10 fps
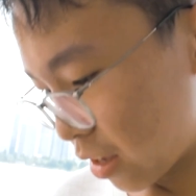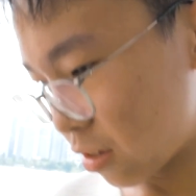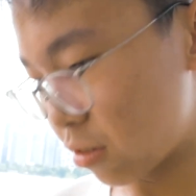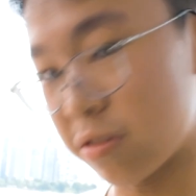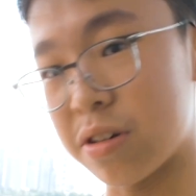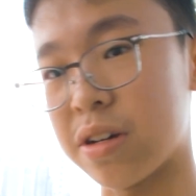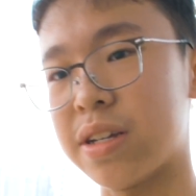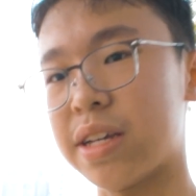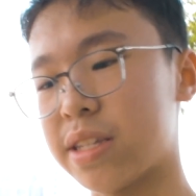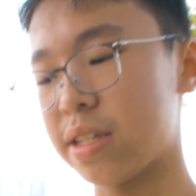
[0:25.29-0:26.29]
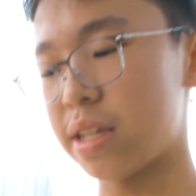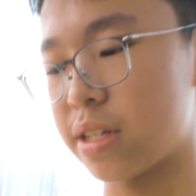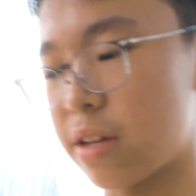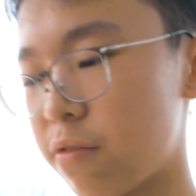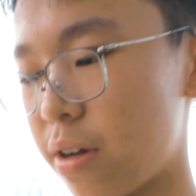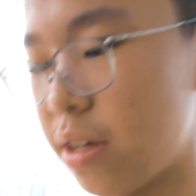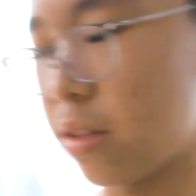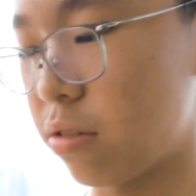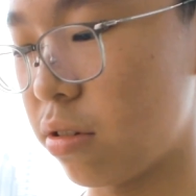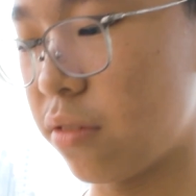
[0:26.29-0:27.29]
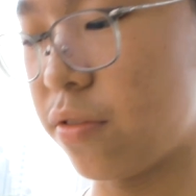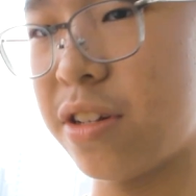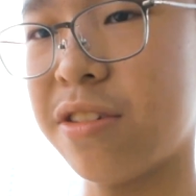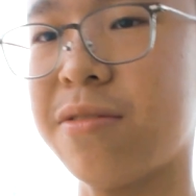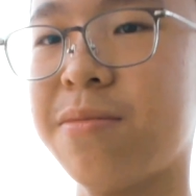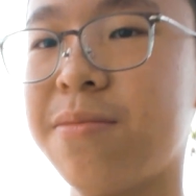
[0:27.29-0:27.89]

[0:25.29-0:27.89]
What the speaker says: So yes, let's get right into the video.